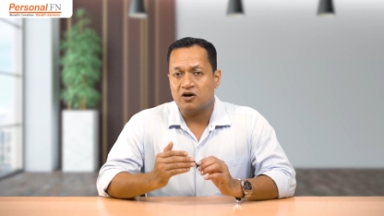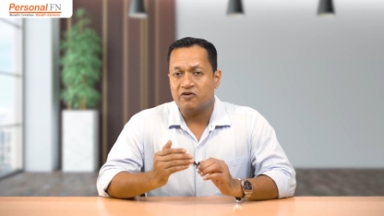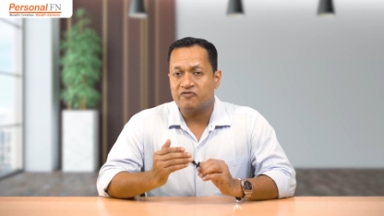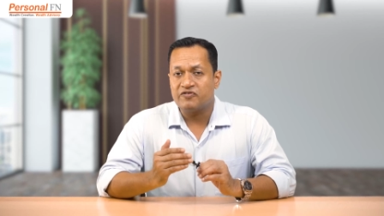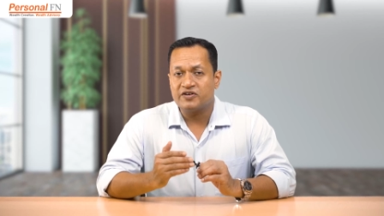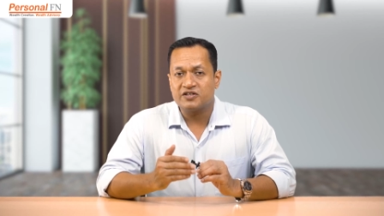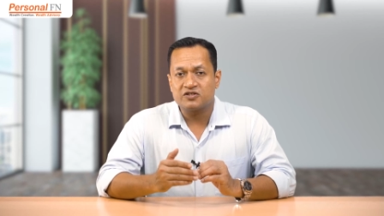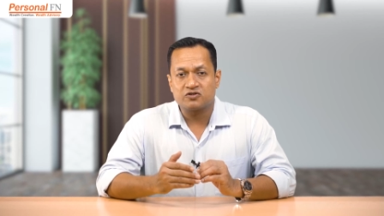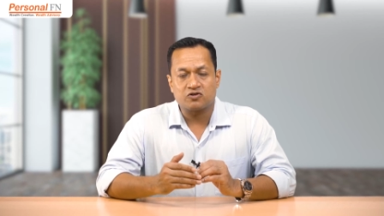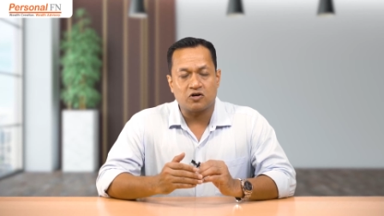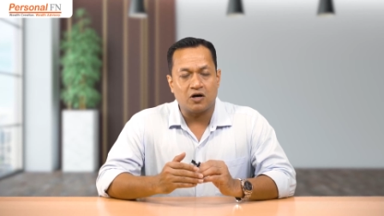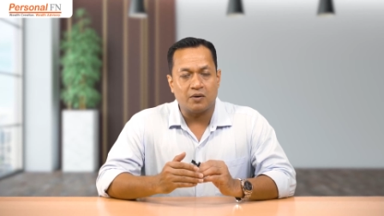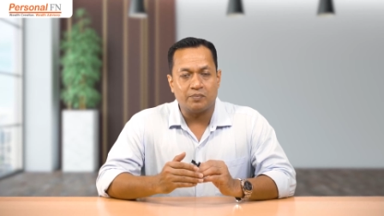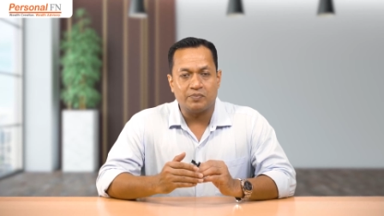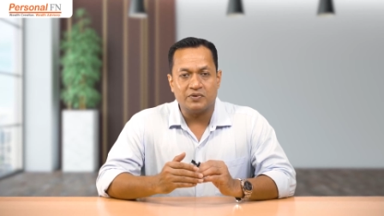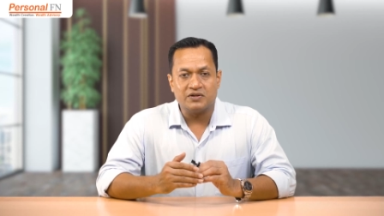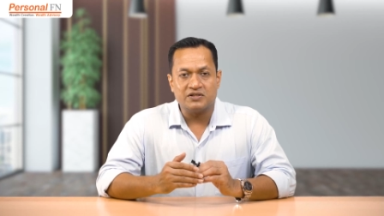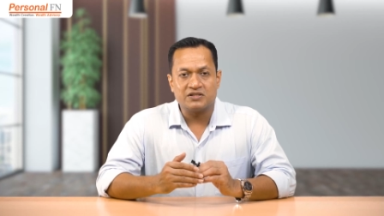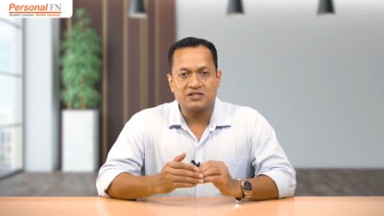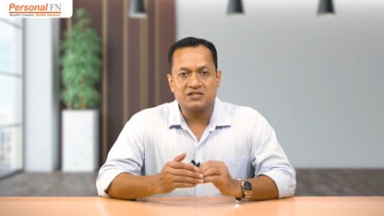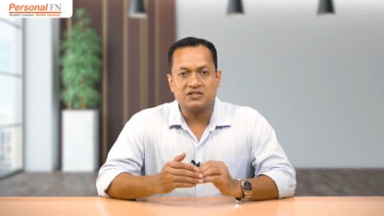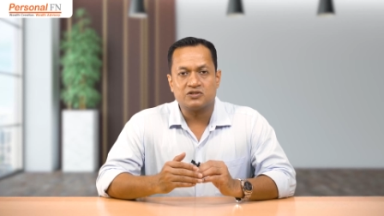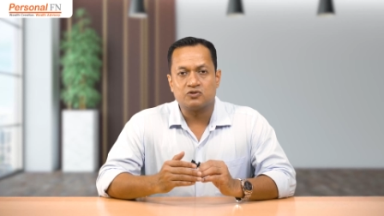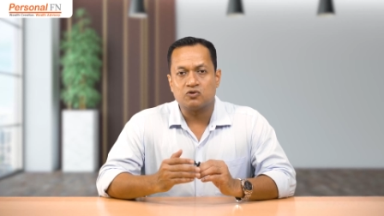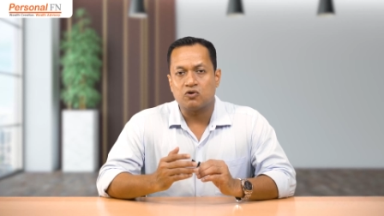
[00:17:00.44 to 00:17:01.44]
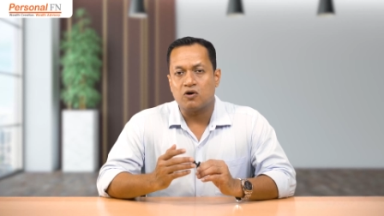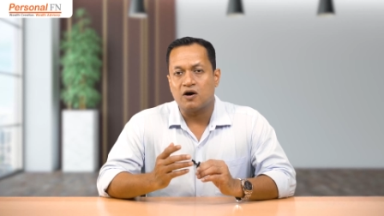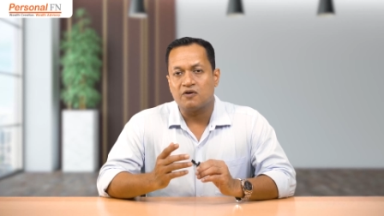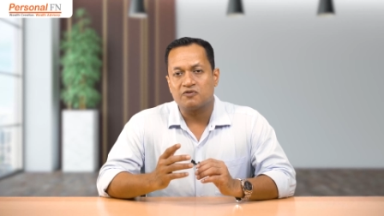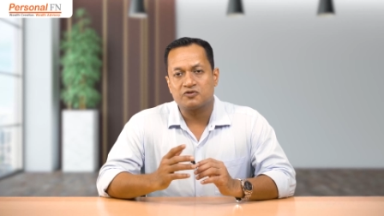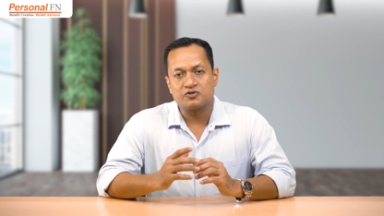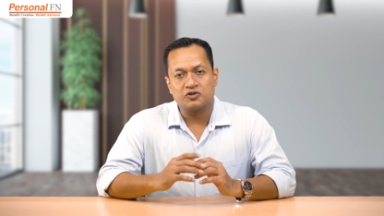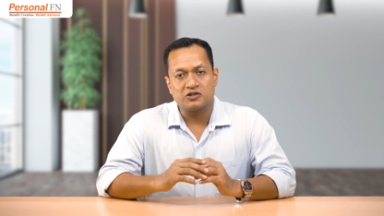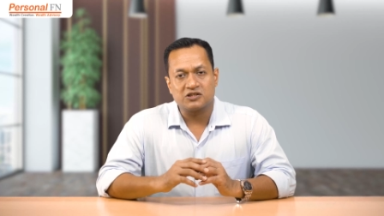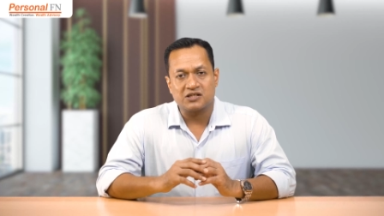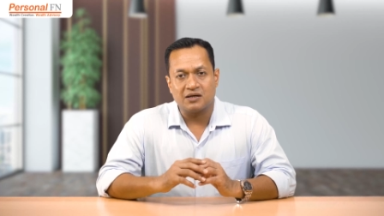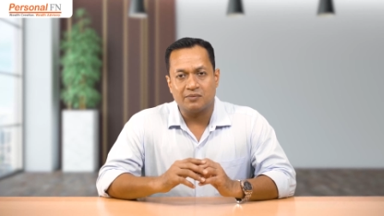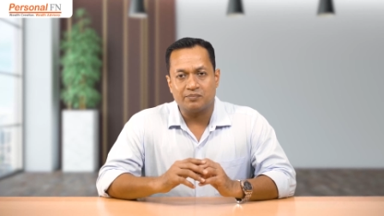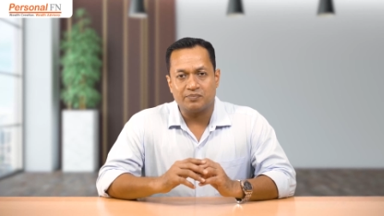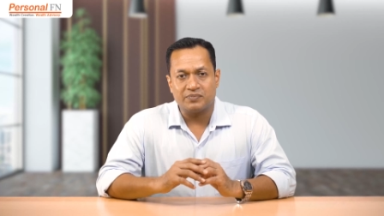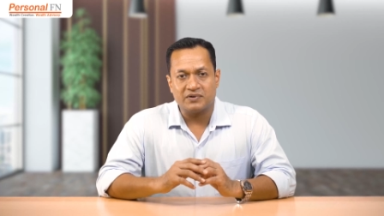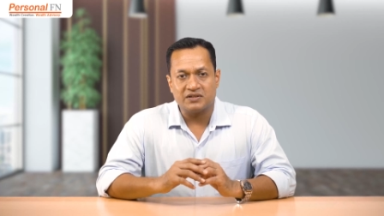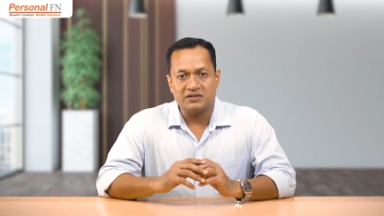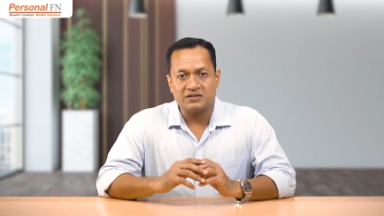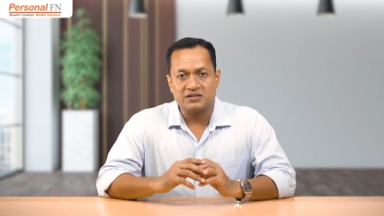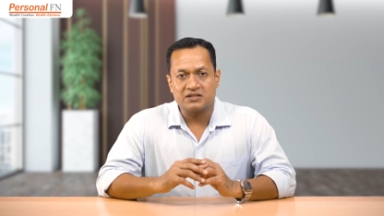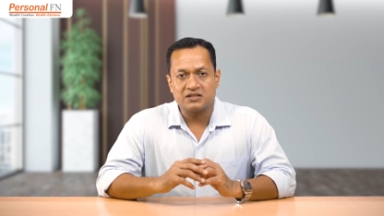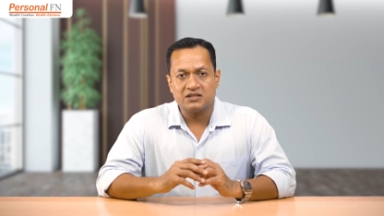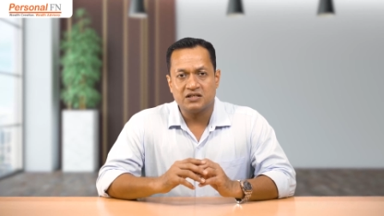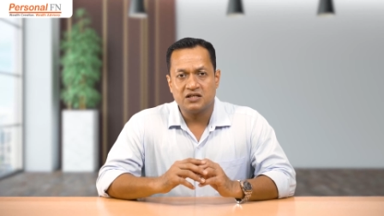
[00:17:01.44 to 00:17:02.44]
of its corpus to offshore
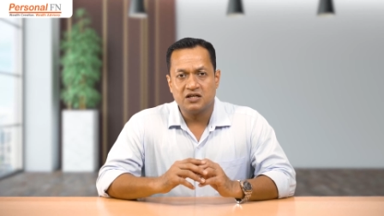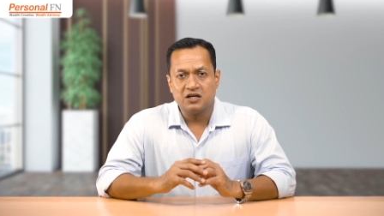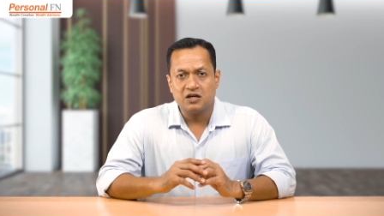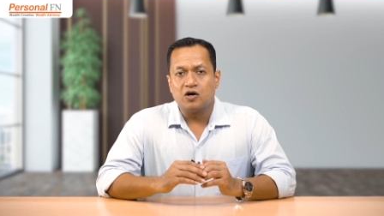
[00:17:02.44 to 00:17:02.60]
companies,